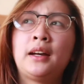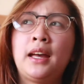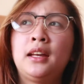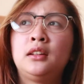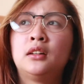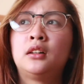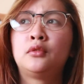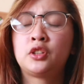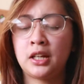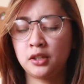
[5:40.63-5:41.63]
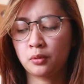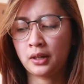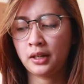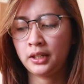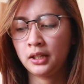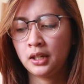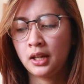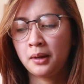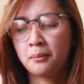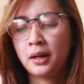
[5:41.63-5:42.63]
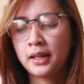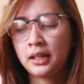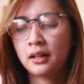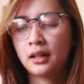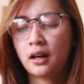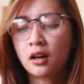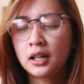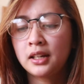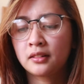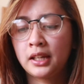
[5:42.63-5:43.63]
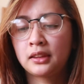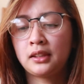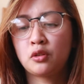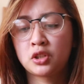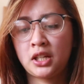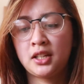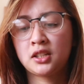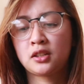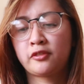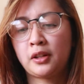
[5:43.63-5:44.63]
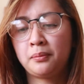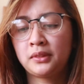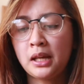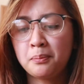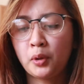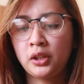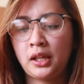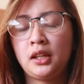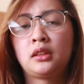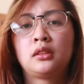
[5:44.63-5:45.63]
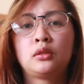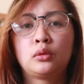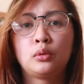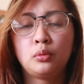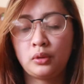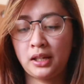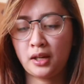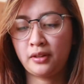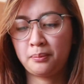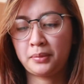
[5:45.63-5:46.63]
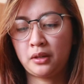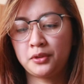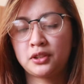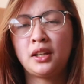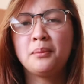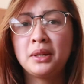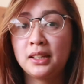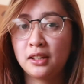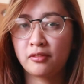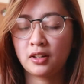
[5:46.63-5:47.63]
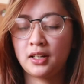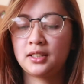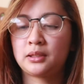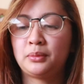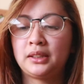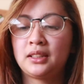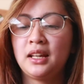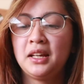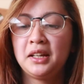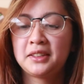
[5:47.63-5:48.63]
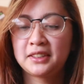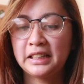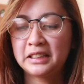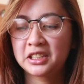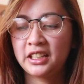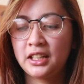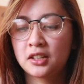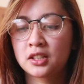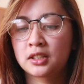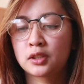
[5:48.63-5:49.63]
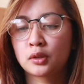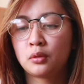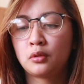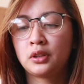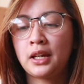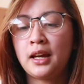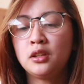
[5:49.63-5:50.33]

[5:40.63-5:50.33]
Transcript: end of January, my hourly rate now changed from 10.8 to 11 pounds. Not a big difference, but it still changed. So the